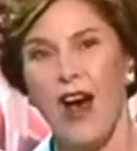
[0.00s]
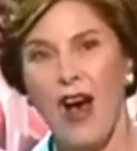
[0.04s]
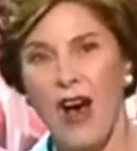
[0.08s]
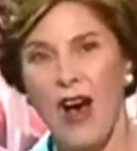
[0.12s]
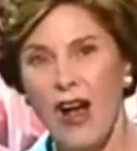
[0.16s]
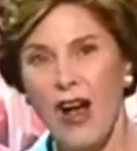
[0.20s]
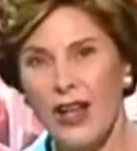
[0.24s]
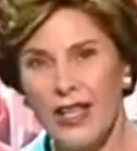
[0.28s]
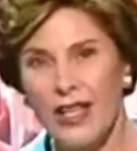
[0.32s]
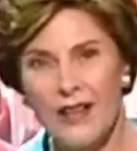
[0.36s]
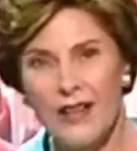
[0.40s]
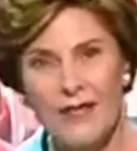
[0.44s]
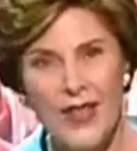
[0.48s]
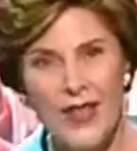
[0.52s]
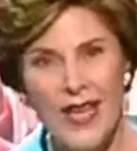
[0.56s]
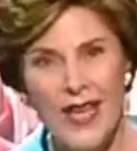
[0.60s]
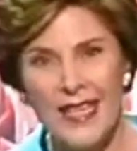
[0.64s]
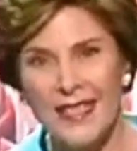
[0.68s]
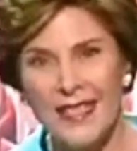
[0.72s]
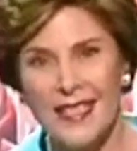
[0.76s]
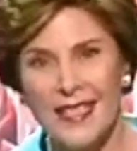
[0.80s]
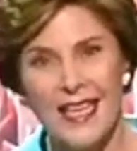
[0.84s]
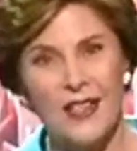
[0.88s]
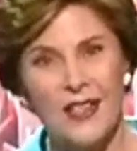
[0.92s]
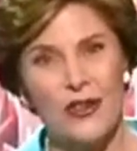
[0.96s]
All of
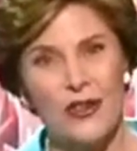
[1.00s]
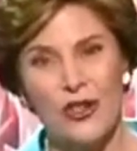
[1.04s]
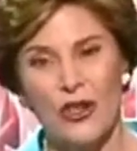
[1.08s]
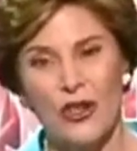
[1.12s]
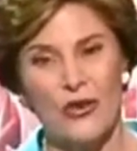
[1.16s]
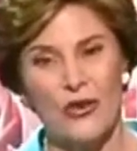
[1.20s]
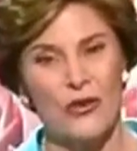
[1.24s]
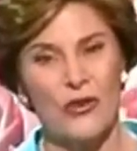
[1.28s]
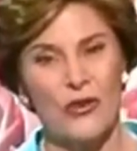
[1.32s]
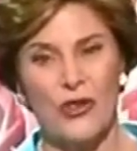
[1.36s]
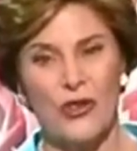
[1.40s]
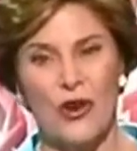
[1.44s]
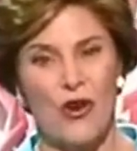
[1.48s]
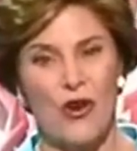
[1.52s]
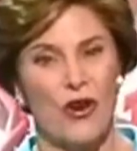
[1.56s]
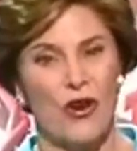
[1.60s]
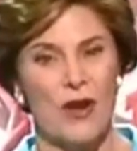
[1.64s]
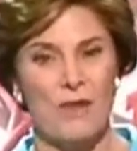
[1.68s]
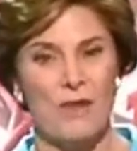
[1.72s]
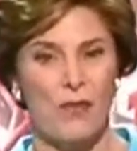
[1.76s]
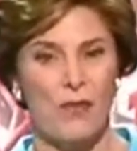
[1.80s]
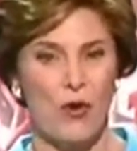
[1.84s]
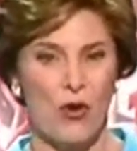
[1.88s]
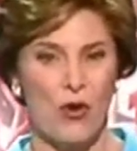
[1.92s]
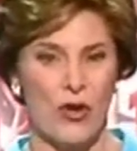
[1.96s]
these issues
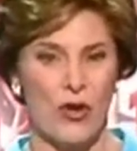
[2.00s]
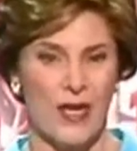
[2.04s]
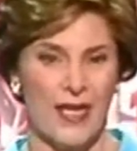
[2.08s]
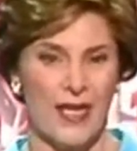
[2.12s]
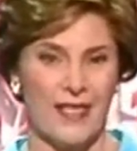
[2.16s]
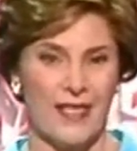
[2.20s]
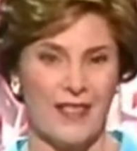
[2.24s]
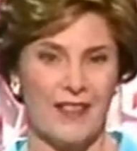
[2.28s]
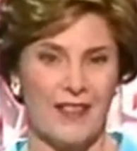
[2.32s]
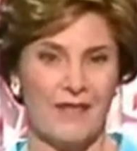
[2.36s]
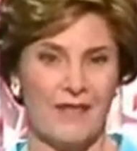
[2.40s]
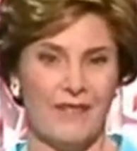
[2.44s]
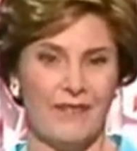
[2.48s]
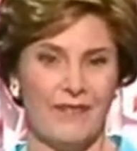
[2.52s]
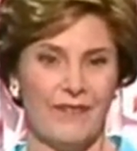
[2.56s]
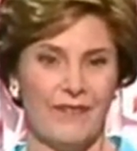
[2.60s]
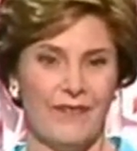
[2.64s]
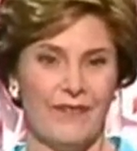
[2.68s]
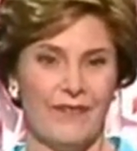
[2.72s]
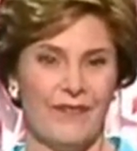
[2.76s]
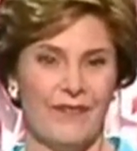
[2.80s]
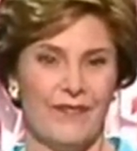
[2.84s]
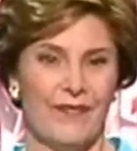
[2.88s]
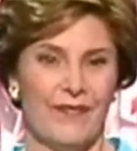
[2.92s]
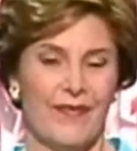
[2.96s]
are important,
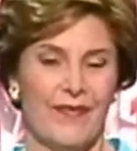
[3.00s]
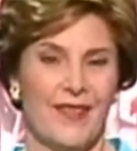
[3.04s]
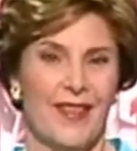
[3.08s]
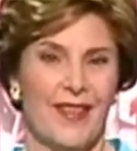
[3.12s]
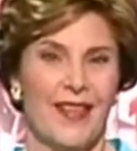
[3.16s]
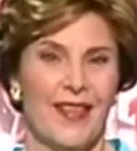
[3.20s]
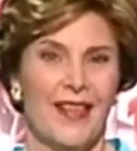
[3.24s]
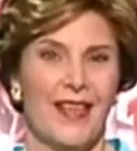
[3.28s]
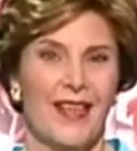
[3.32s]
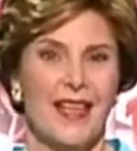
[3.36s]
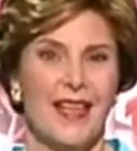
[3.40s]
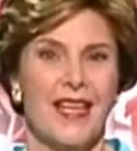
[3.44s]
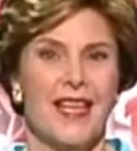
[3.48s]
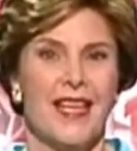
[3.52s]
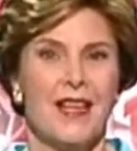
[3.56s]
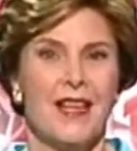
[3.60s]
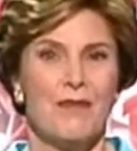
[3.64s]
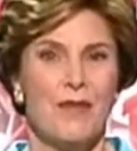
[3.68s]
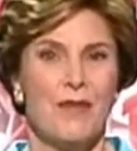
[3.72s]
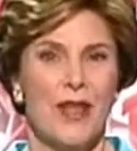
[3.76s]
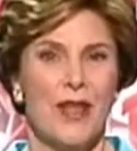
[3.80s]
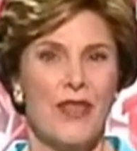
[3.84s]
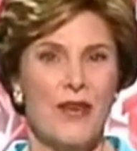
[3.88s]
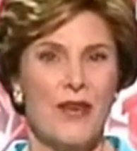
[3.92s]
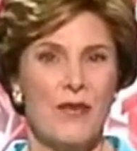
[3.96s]

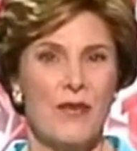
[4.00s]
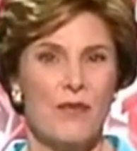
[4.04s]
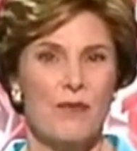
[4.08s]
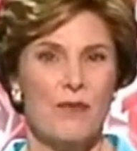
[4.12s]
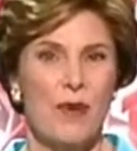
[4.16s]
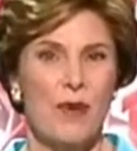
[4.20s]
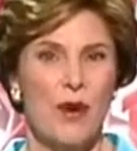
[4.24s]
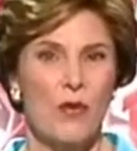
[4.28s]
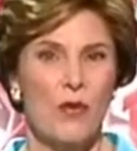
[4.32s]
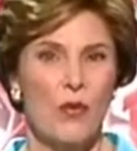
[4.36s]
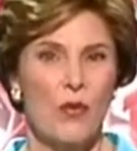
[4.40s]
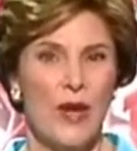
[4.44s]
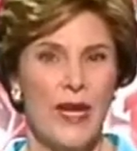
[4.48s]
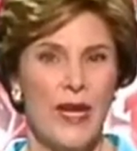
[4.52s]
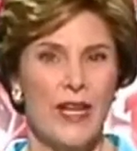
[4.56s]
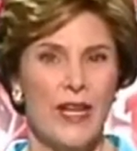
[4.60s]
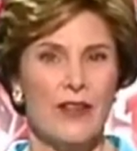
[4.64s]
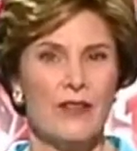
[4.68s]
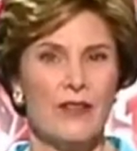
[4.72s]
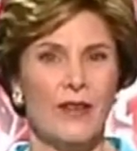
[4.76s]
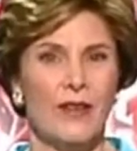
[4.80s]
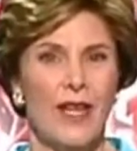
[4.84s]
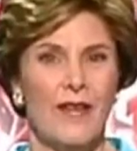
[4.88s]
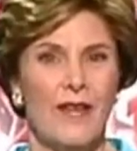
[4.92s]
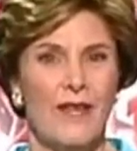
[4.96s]
but
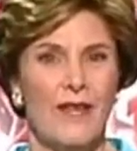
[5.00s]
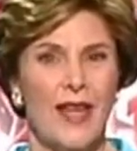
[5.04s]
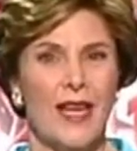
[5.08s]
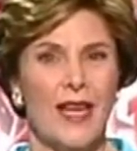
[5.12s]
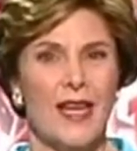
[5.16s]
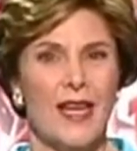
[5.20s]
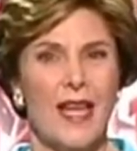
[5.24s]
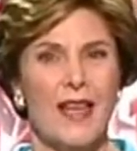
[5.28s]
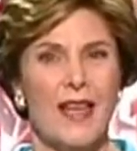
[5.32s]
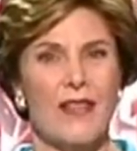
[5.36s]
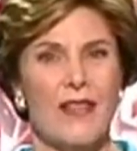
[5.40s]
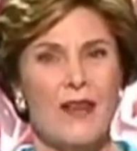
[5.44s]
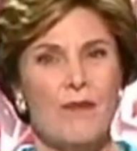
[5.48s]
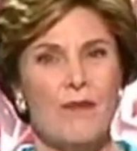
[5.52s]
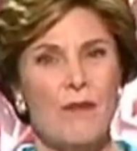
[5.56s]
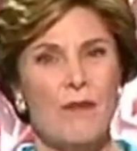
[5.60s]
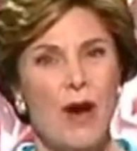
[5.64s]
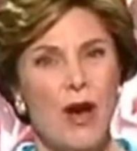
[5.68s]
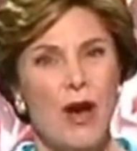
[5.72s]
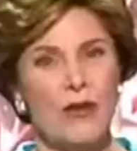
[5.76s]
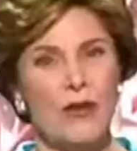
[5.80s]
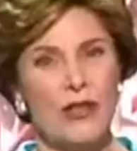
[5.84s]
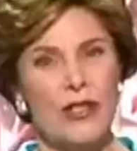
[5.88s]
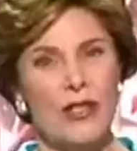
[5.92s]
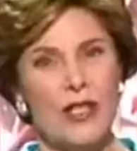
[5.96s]
we're living in the
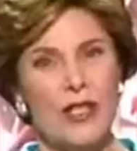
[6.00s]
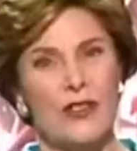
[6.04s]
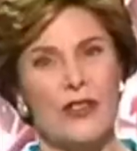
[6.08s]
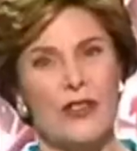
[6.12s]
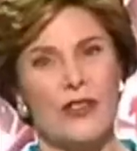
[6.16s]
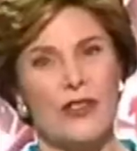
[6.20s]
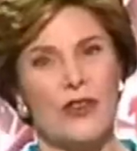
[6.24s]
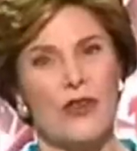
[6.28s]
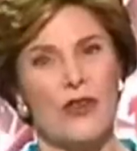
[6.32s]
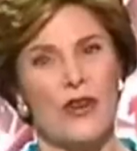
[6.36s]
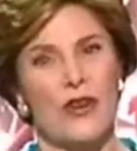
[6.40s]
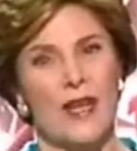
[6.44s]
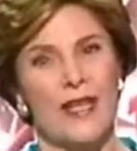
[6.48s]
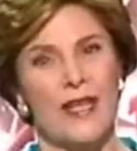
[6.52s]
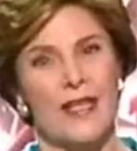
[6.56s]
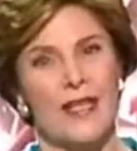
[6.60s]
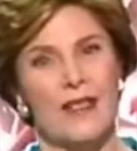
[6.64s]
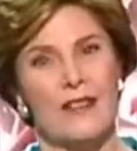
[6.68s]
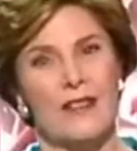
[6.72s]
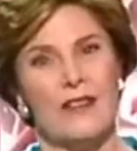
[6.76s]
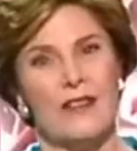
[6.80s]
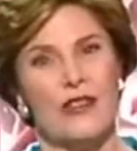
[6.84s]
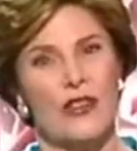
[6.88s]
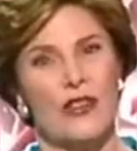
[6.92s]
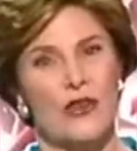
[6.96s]
most historic
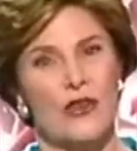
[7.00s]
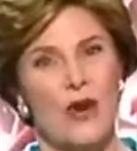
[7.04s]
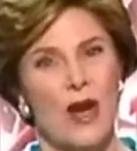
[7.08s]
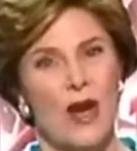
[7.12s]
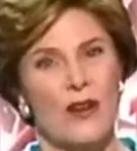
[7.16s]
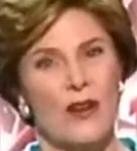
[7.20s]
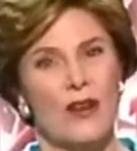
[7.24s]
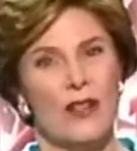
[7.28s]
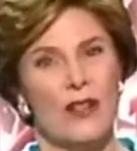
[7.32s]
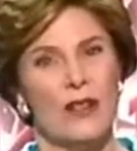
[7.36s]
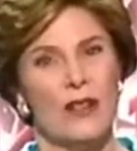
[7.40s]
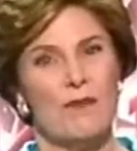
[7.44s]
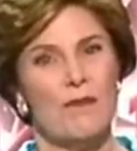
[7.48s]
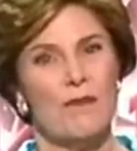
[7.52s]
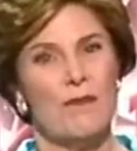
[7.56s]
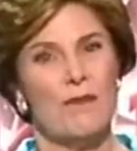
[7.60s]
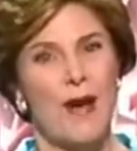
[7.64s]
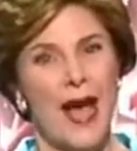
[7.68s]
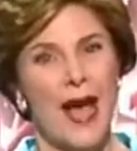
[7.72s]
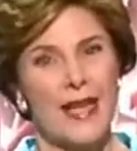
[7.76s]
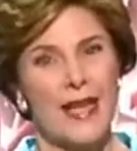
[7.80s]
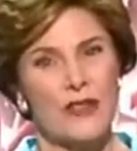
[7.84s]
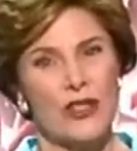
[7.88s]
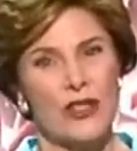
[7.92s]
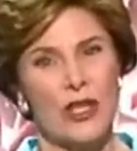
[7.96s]
struggle
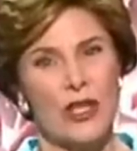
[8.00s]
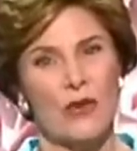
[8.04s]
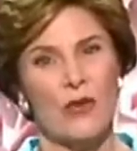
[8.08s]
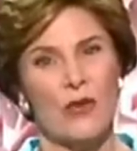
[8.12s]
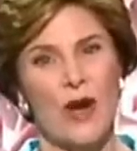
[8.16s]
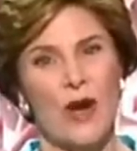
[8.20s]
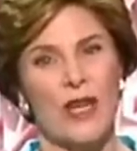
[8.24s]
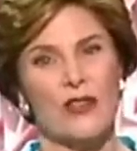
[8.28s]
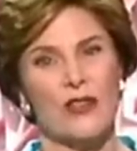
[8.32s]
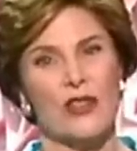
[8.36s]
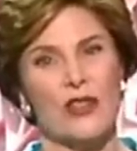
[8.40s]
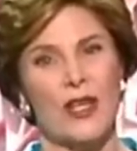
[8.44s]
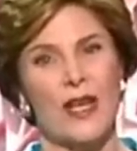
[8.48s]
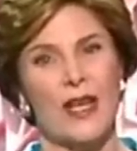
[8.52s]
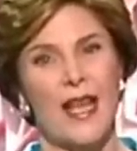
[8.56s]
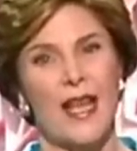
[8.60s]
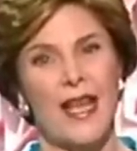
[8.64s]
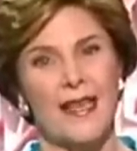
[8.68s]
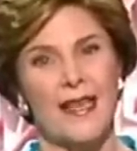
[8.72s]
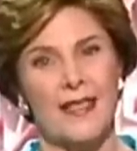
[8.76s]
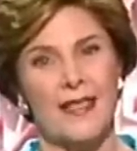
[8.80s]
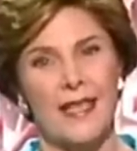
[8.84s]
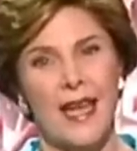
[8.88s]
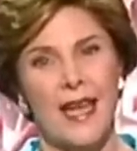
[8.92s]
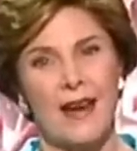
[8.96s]
my generation
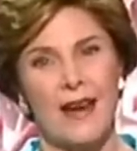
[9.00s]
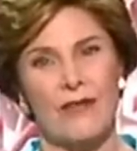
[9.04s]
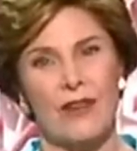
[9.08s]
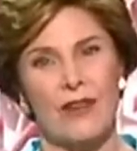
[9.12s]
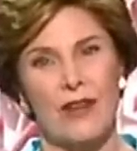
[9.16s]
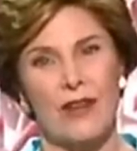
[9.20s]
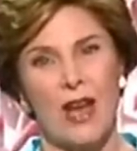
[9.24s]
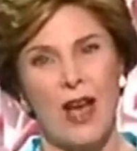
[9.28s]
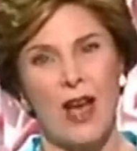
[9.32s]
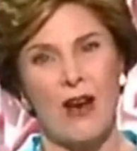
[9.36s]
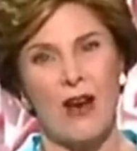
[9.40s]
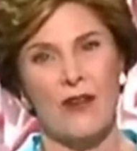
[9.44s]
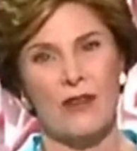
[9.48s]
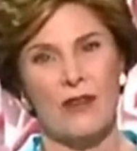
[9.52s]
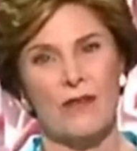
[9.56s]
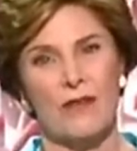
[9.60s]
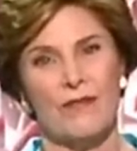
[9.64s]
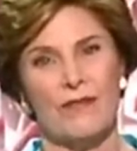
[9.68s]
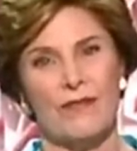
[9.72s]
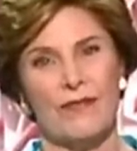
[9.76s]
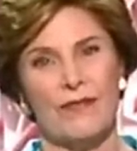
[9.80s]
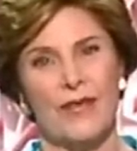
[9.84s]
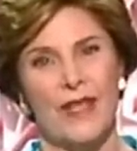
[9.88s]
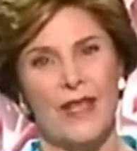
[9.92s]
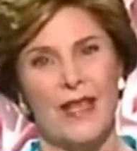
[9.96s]
has ever
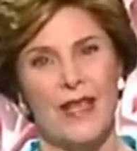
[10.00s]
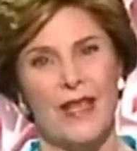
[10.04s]
known.